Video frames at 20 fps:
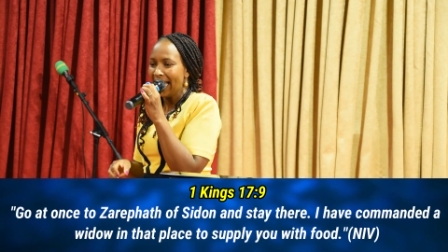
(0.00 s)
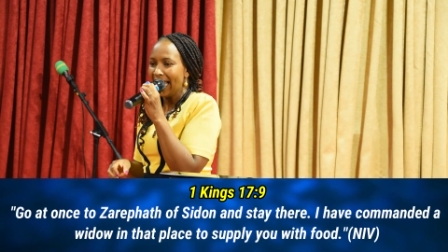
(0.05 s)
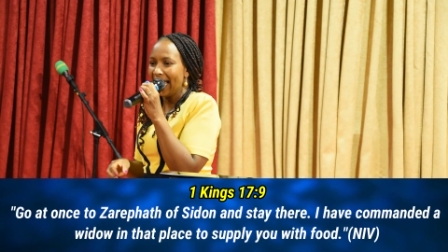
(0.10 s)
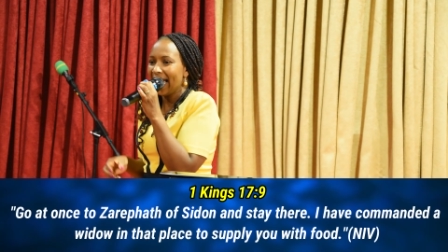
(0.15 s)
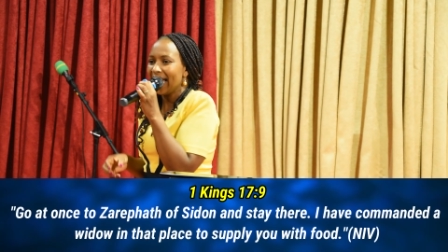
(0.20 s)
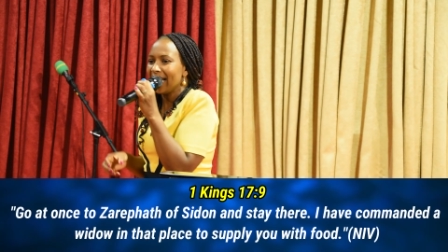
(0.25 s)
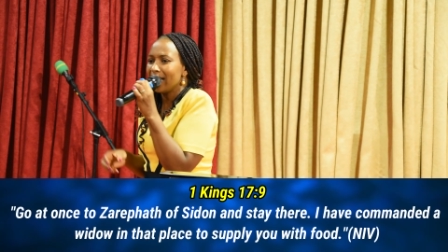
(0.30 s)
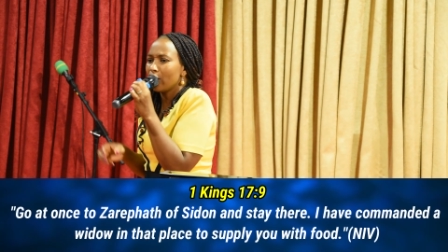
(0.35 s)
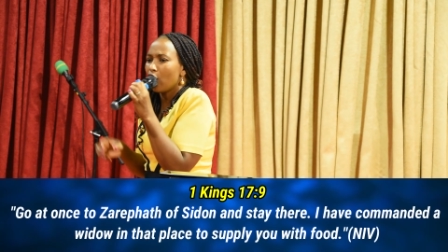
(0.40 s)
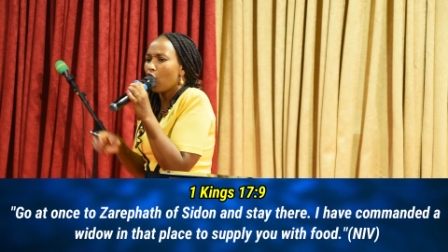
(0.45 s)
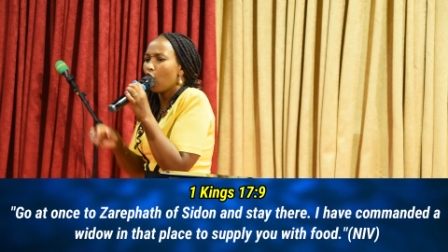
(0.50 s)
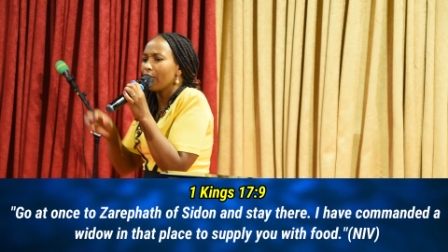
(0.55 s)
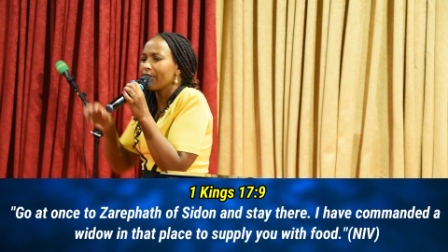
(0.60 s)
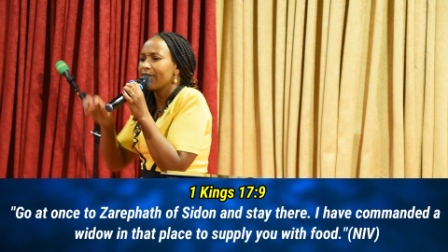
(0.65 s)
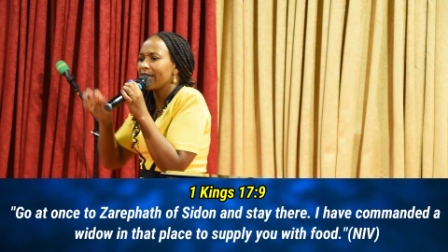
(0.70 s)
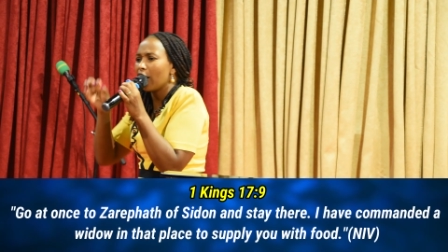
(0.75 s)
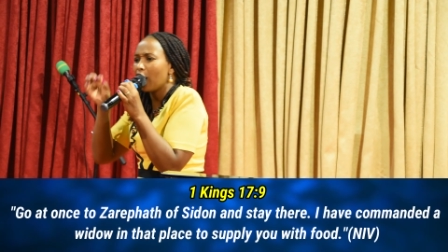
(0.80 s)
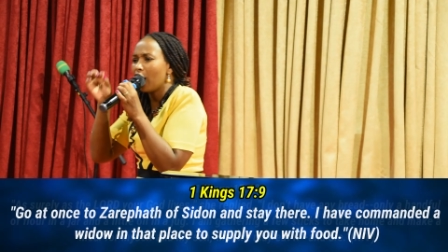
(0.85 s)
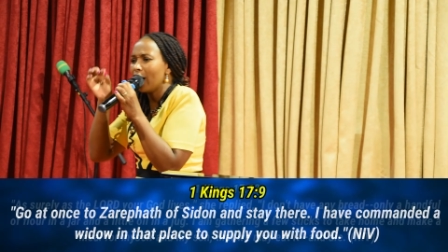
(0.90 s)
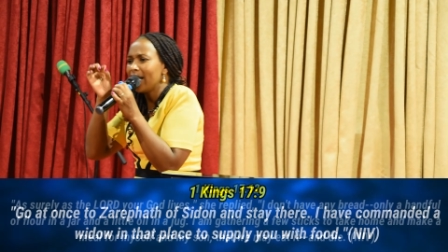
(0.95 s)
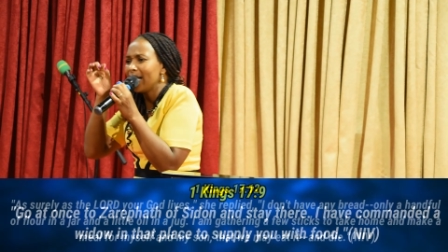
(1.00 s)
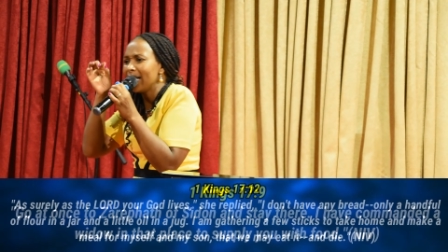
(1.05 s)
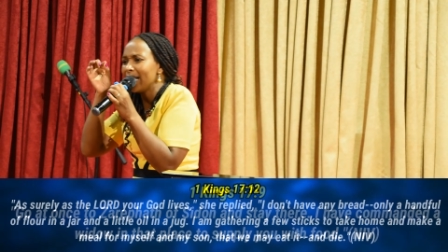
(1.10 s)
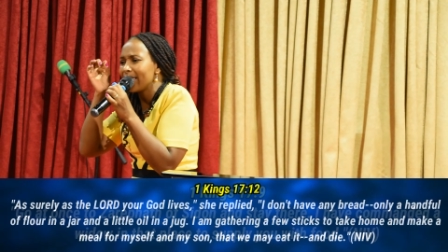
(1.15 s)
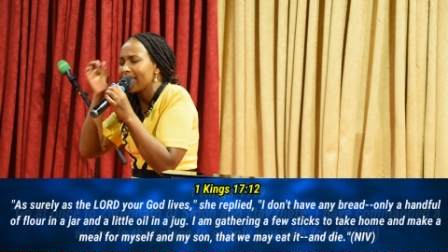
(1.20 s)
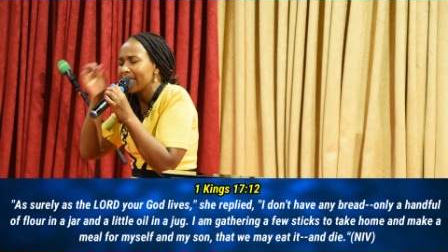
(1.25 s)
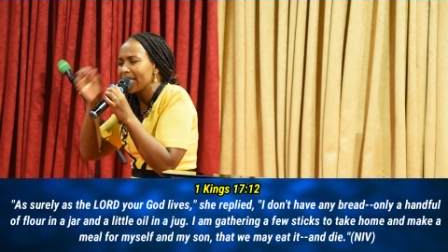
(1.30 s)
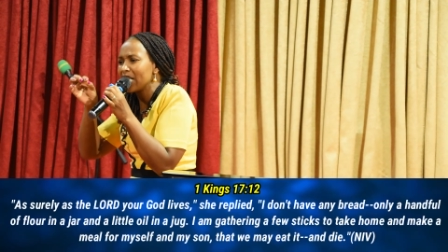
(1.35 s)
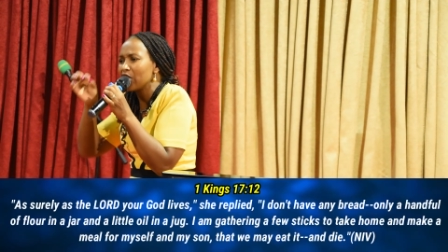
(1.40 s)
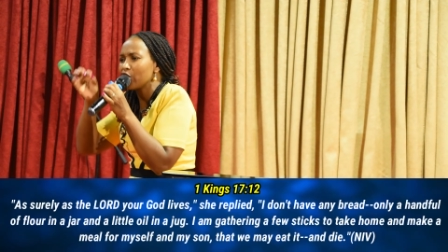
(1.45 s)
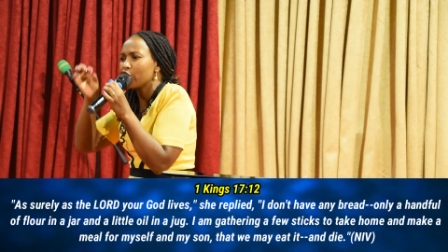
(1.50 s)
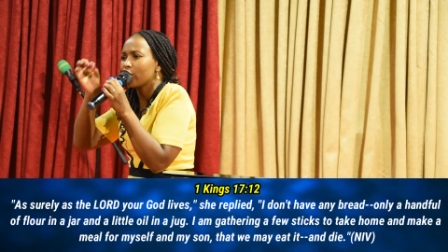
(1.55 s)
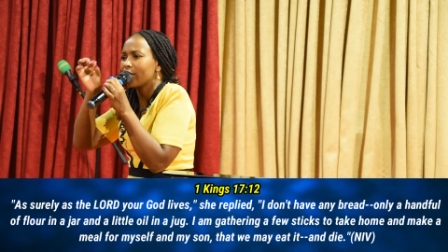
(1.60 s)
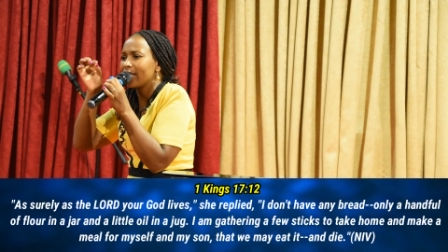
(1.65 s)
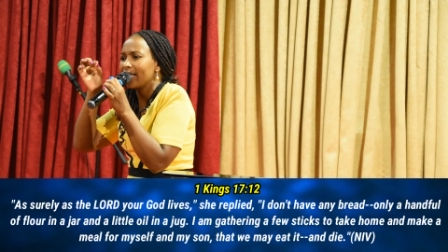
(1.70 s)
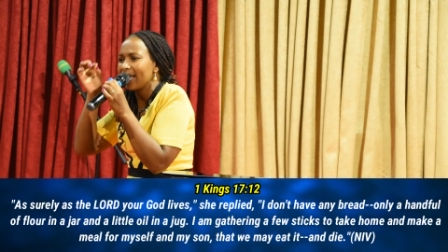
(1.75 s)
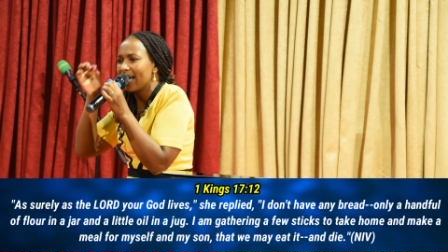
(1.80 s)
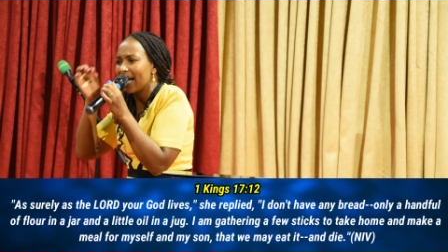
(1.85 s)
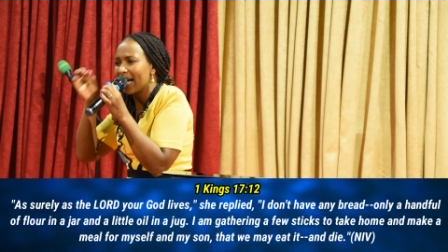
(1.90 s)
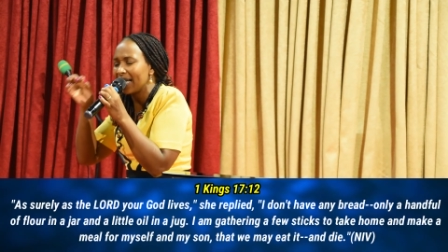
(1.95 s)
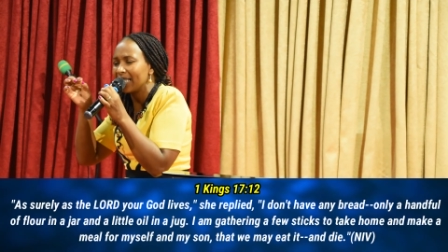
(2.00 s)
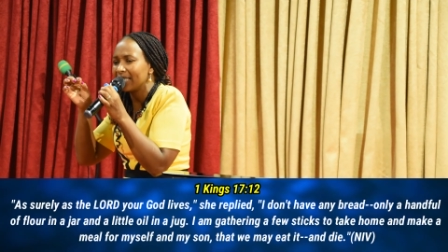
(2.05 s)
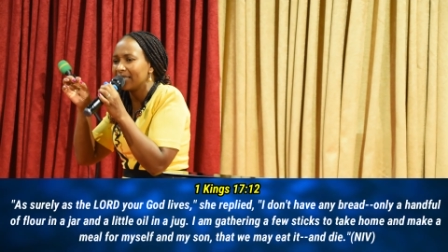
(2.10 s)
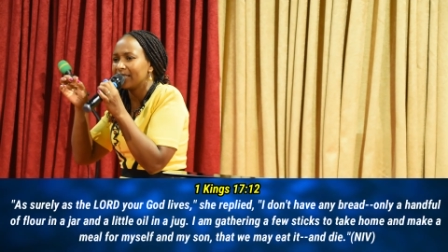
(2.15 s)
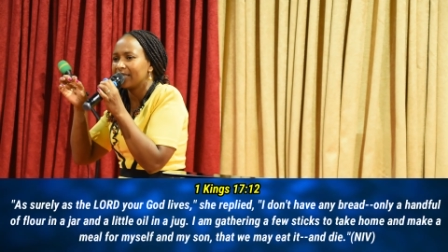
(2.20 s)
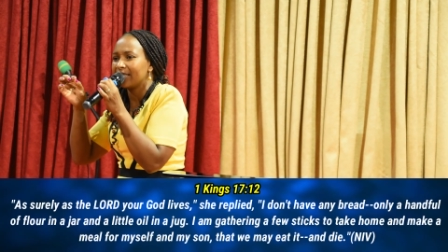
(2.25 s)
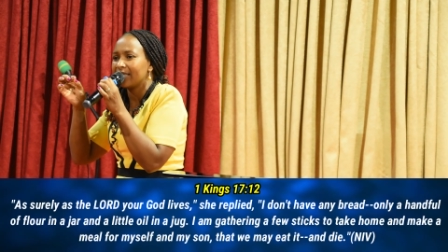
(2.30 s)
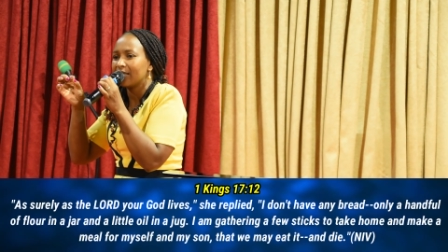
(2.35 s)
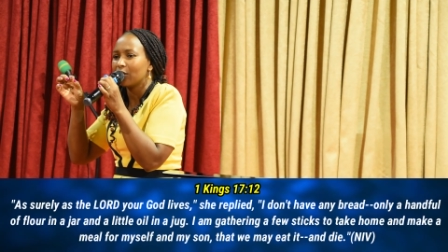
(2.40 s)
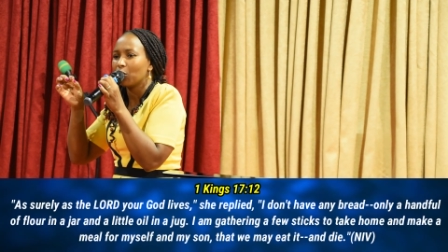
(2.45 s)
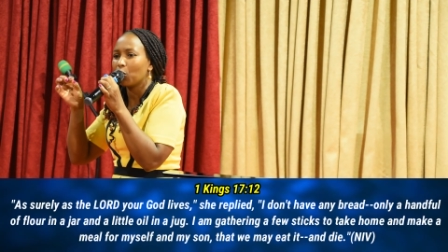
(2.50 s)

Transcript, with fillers: And the only thing she earned